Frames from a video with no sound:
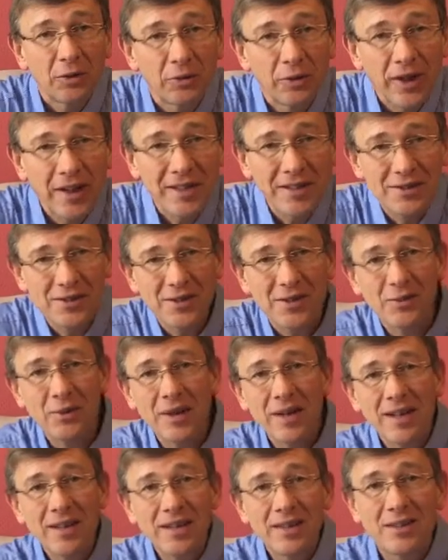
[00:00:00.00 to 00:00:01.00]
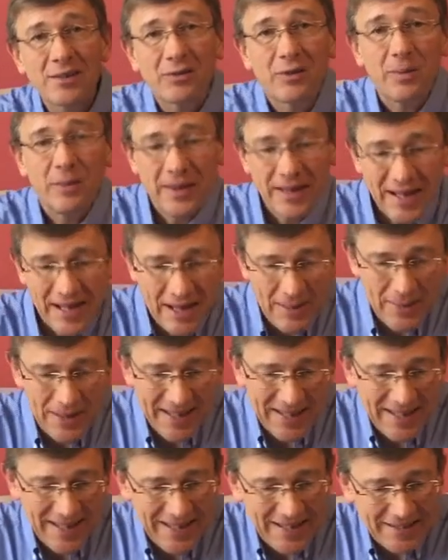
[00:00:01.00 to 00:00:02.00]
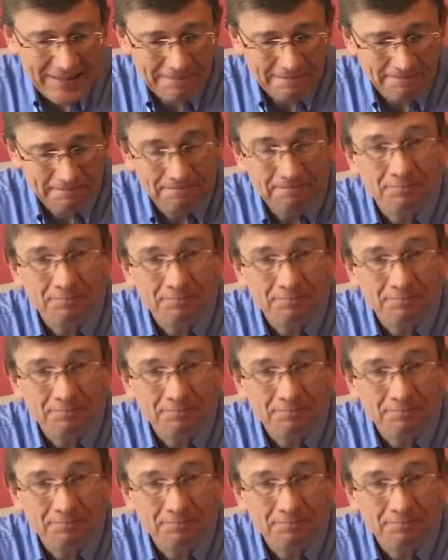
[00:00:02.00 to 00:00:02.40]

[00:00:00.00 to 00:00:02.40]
friends, greetings from Tegama again